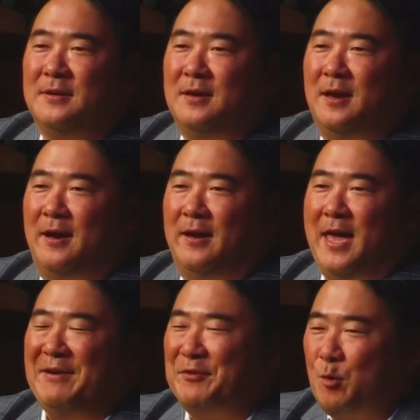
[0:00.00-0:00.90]
uh,
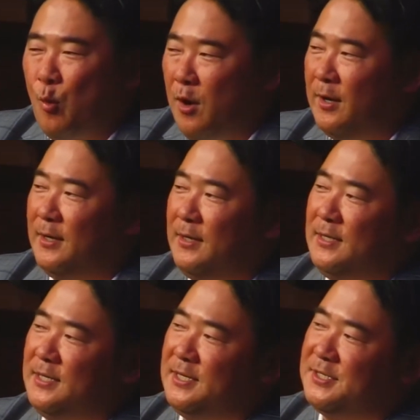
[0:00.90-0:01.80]
everyone
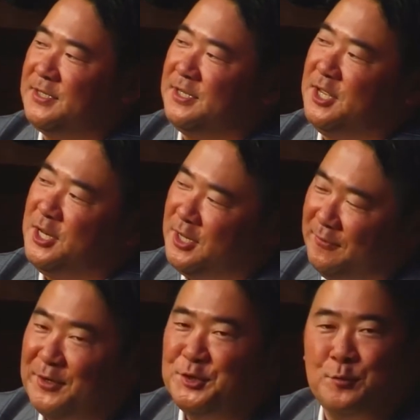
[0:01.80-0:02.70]
is an
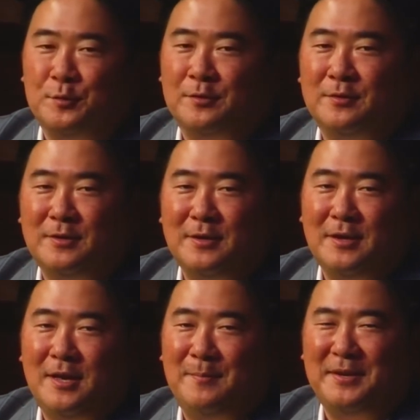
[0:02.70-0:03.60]
individual. Mm-hmm.
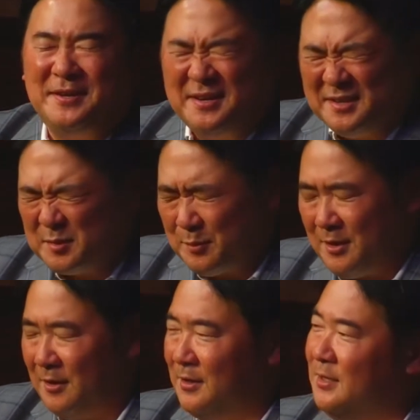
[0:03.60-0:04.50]
And because we
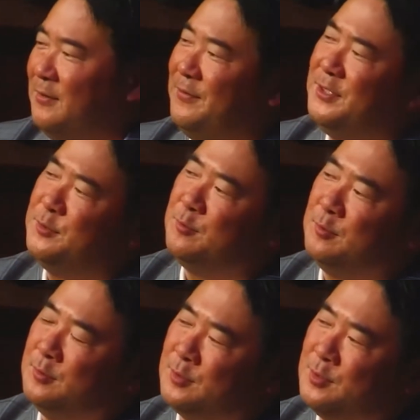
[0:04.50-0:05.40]
are
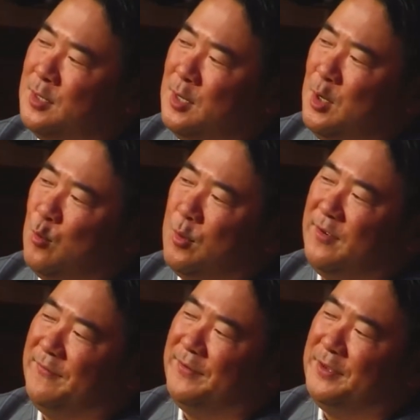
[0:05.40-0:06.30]
individuals, we
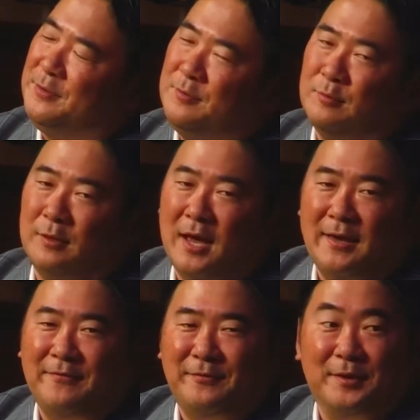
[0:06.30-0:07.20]
view
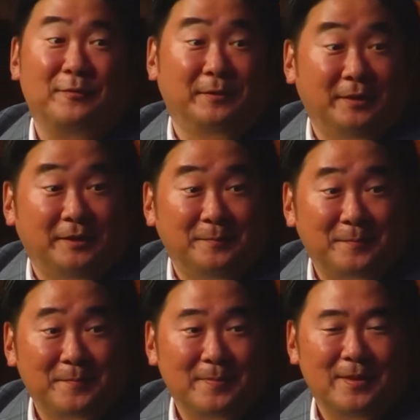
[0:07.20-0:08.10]
life differently.
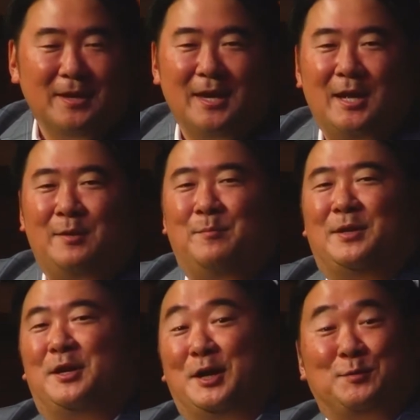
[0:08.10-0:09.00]
Mm-hmm. And
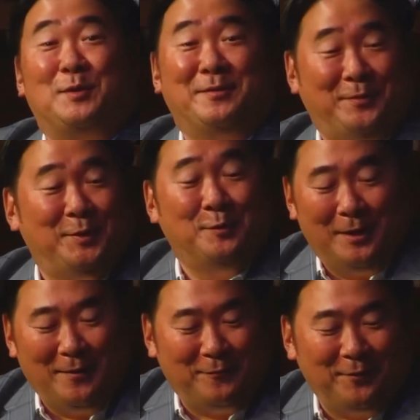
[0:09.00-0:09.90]
because we view
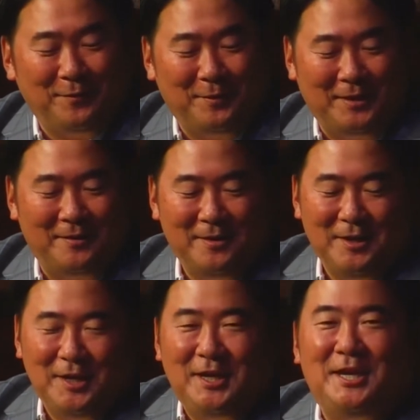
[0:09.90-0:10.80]
life differently,
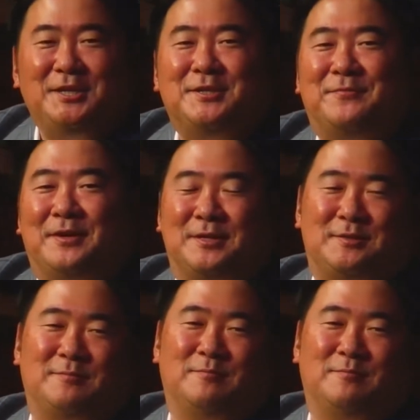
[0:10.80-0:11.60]
each of us